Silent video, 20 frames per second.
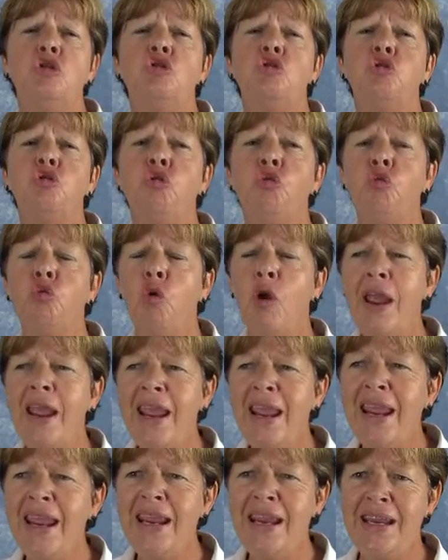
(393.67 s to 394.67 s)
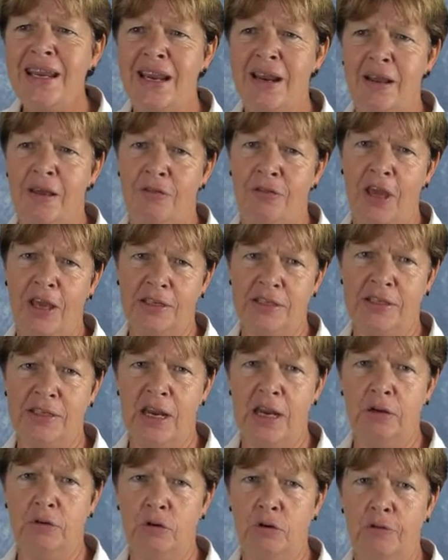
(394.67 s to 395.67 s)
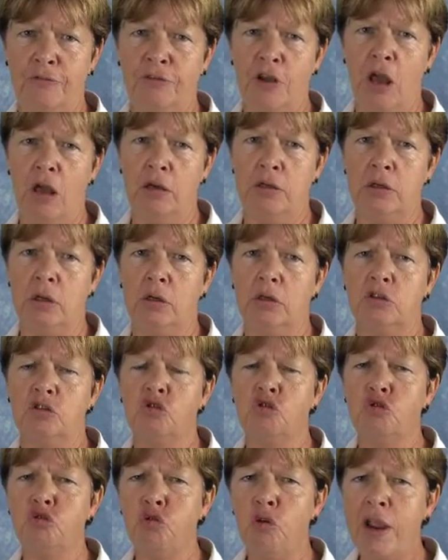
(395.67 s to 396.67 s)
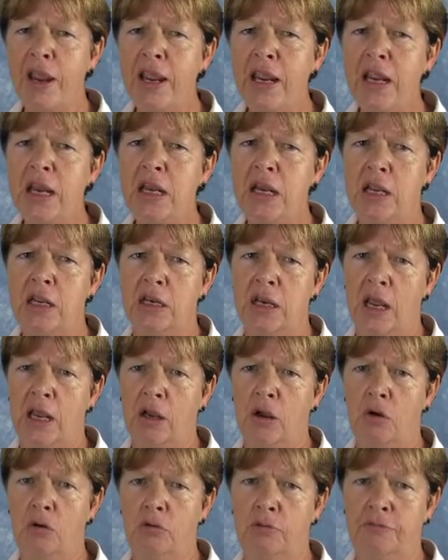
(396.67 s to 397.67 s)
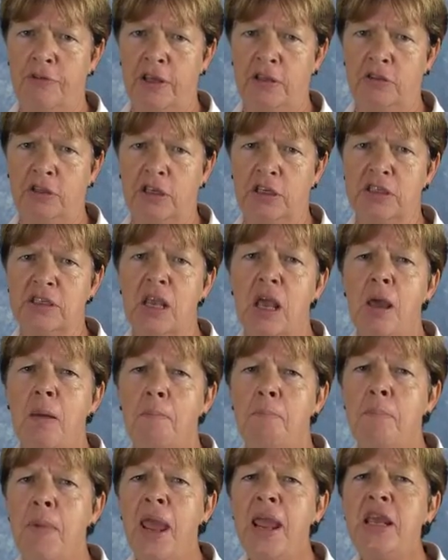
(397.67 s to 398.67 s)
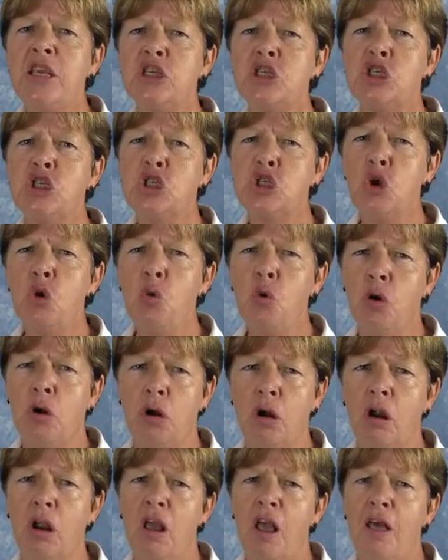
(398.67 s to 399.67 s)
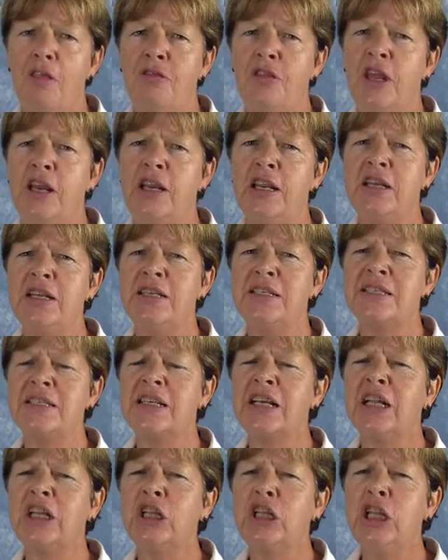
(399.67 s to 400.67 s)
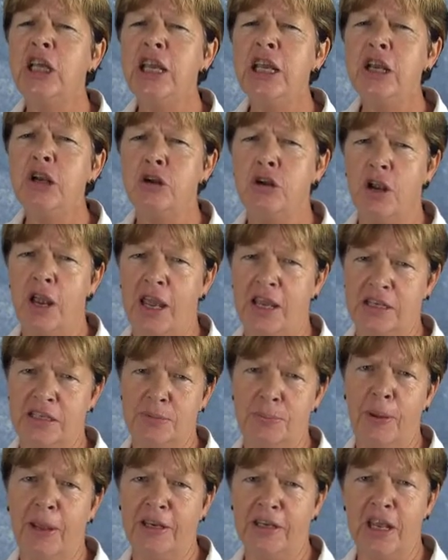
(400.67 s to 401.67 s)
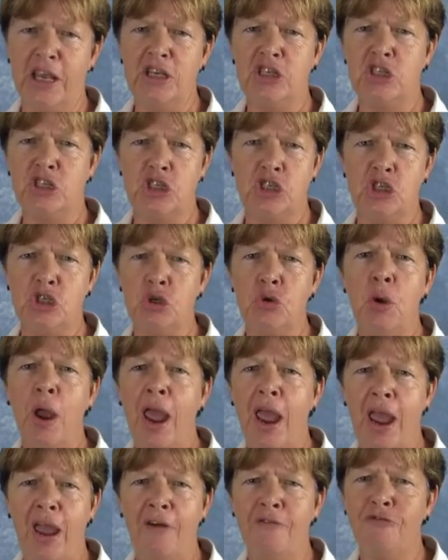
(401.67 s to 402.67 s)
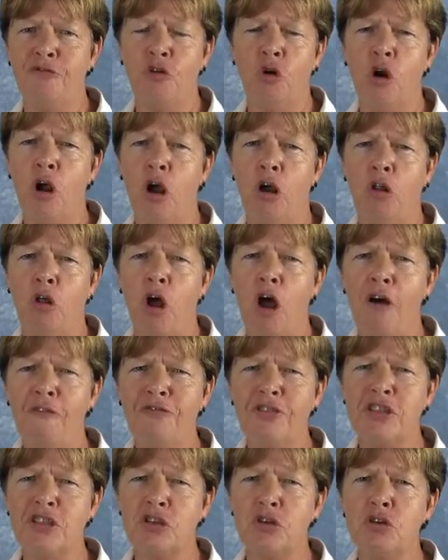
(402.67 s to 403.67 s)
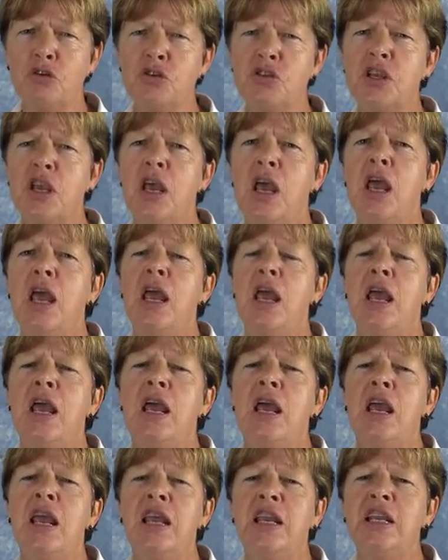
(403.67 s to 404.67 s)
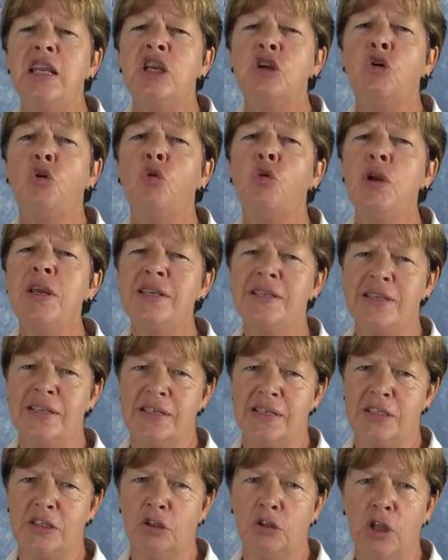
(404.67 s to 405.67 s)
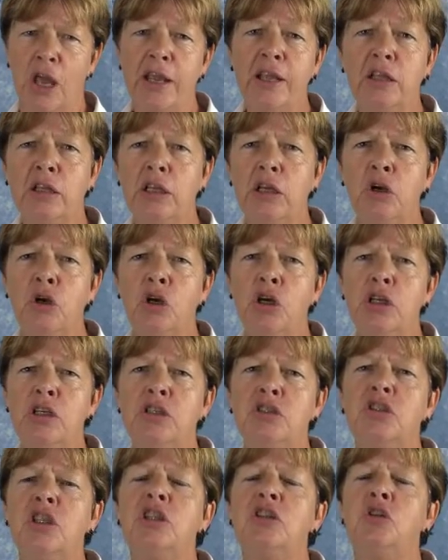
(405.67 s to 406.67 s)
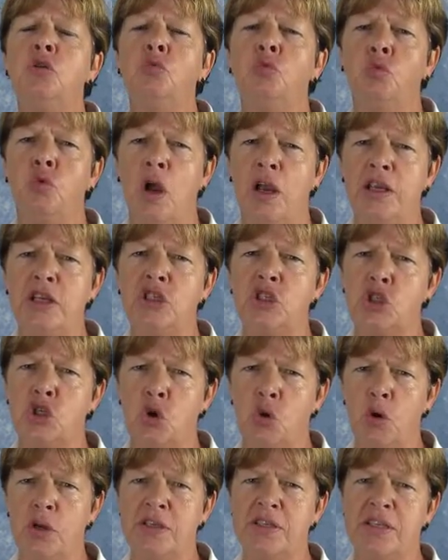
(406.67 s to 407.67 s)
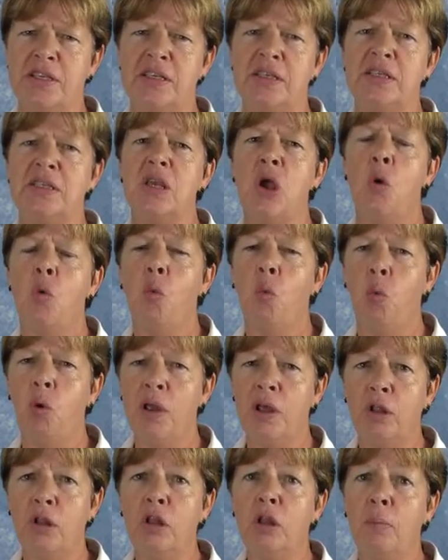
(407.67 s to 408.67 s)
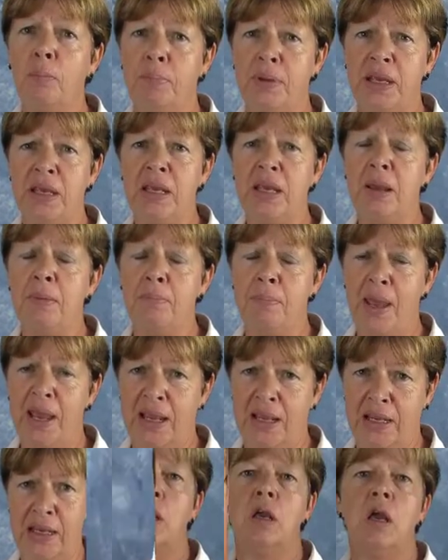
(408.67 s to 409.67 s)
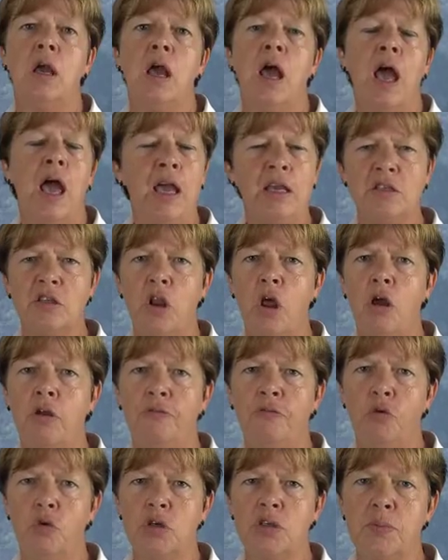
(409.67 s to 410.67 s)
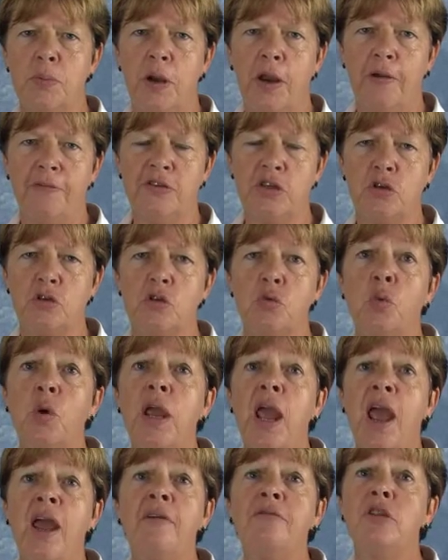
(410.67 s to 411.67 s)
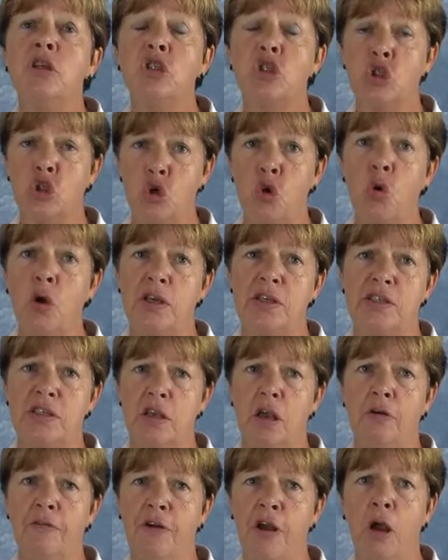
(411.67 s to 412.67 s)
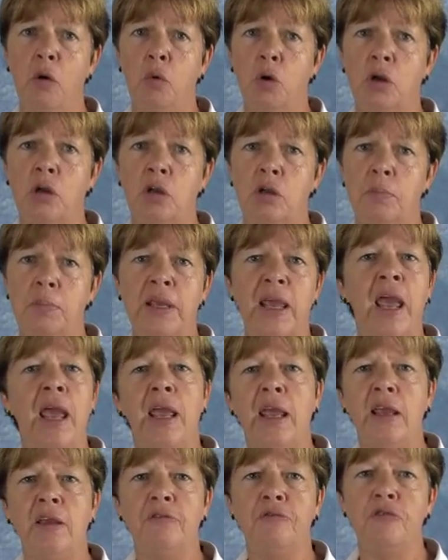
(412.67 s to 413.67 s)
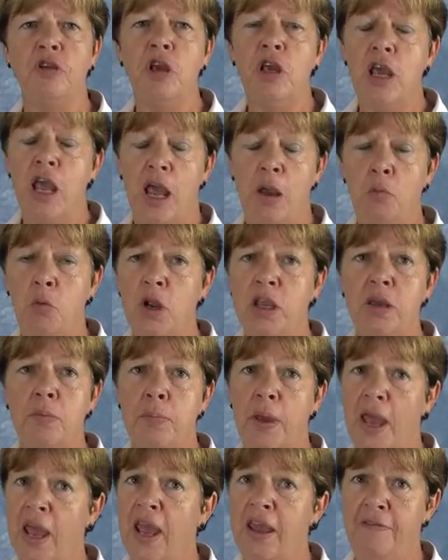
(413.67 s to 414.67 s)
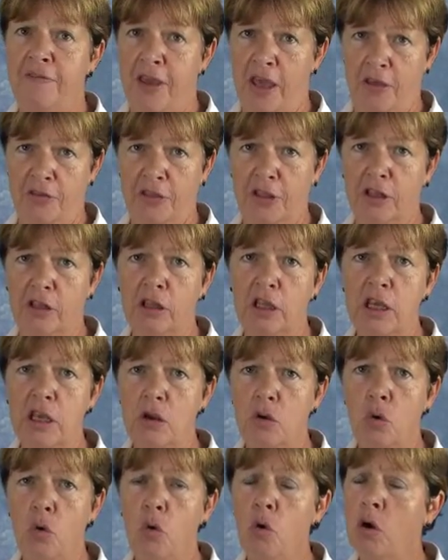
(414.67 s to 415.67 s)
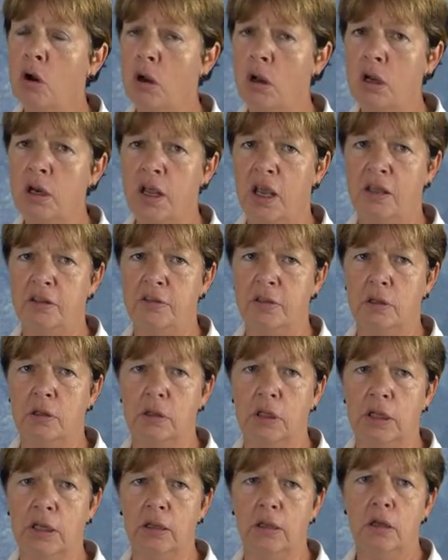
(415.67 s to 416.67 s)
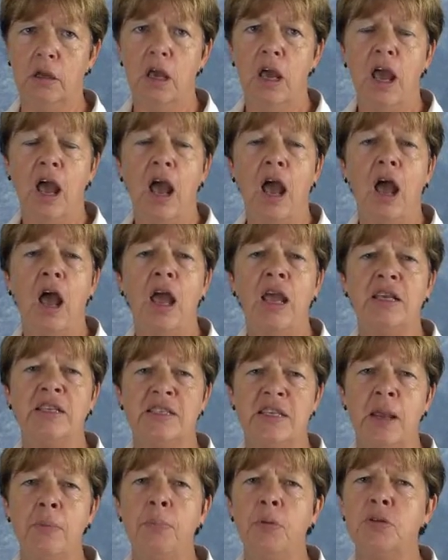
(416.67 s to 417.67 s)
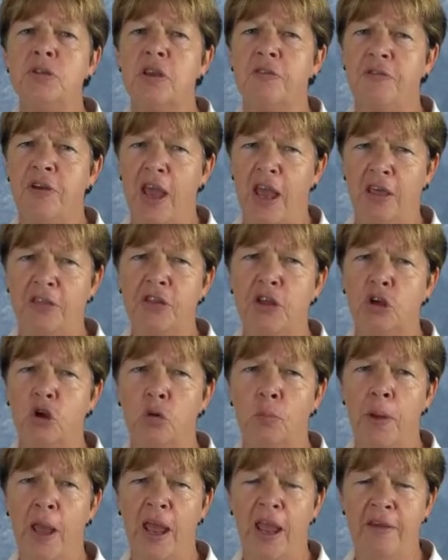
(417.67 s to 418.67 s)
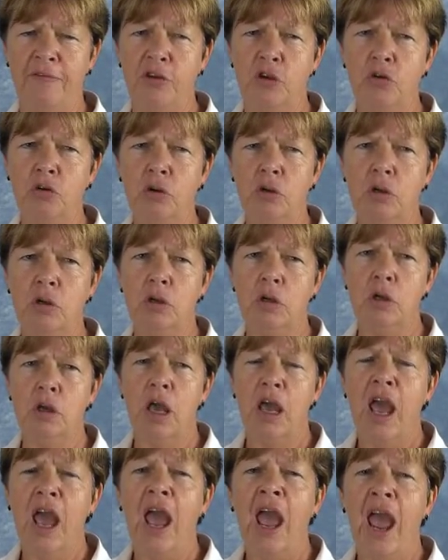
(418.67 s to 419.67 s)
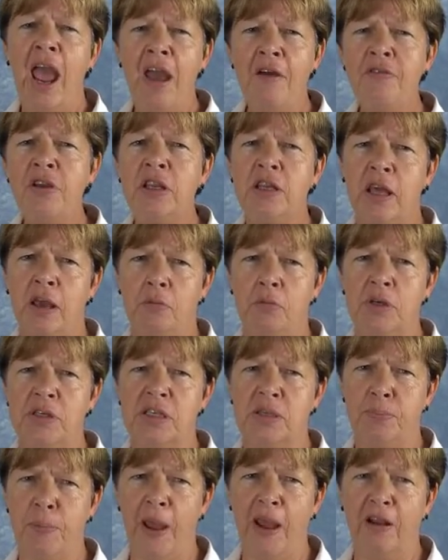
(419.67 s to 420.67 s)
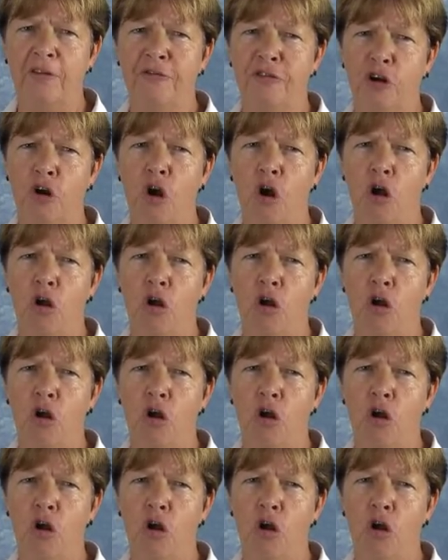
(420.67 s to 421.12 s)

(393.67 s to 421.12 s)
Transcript: Train that standard of conduct. Train in that code of ethics. Make sure that it is clear expectations you have for all officers. It increases the likelihood that the right choices will be made. As law enforcement officers, we have the choice of how we're going to behave, and we can behave ethically or unethically. Examples of ethical behavior: having that respect for